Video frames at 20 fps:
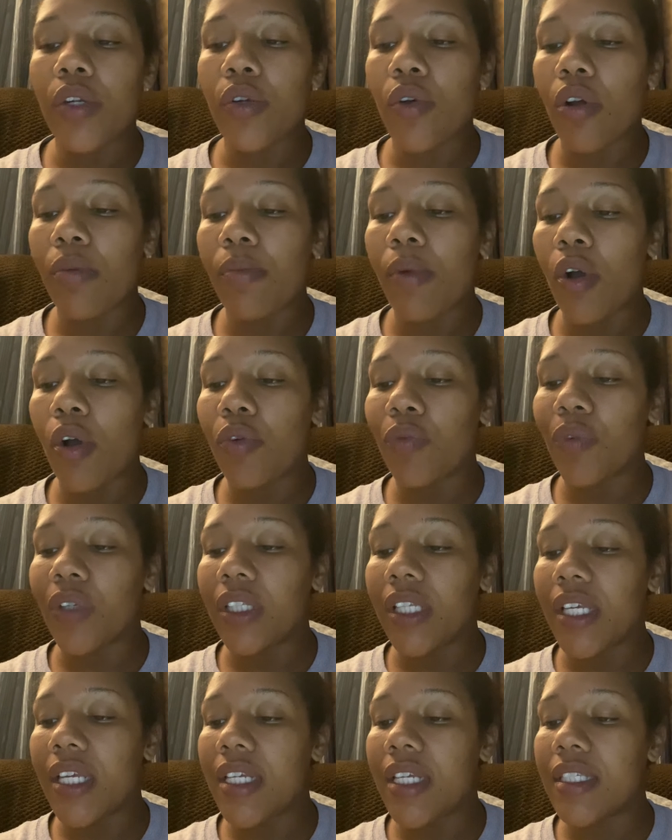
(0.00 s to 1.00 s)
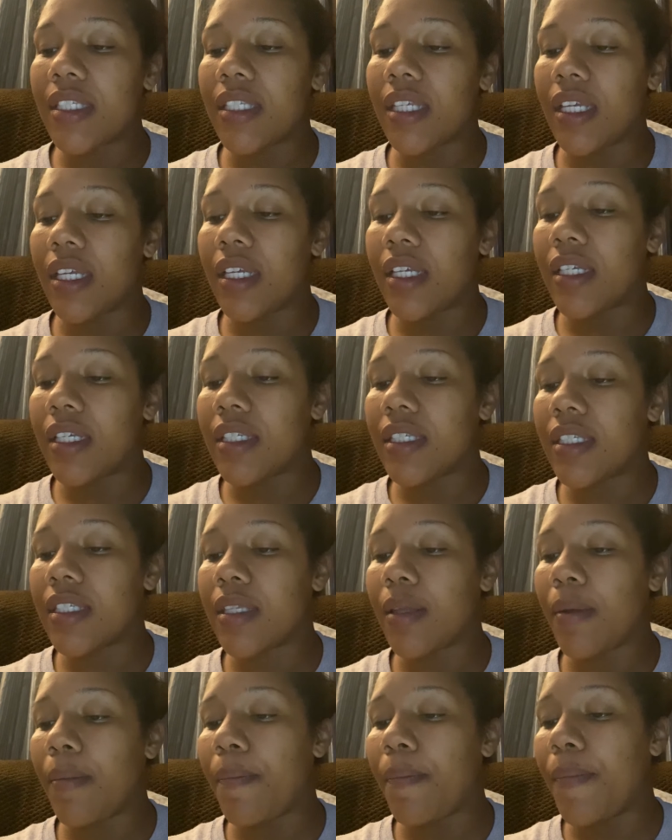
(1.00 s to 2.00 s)
hormone release
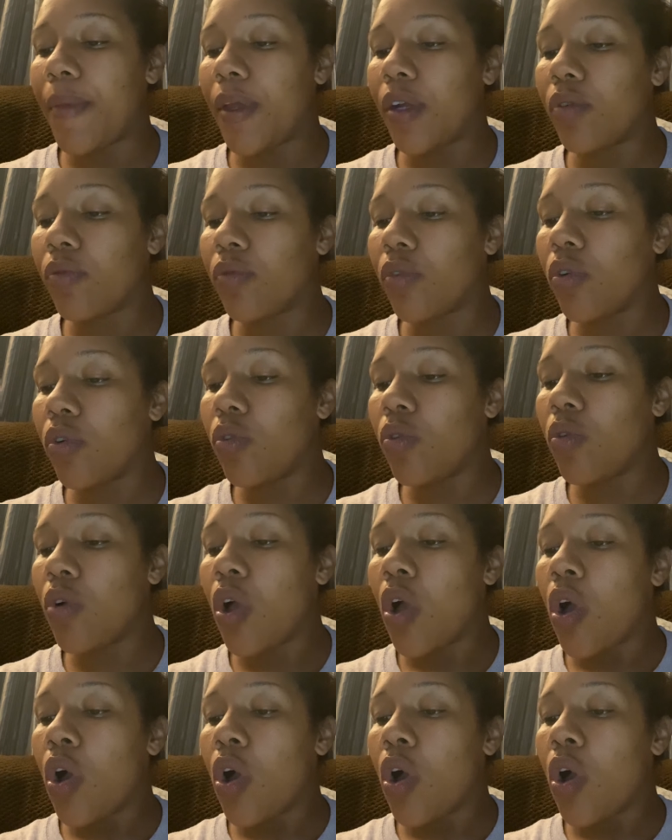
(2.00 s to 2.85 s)
is mineral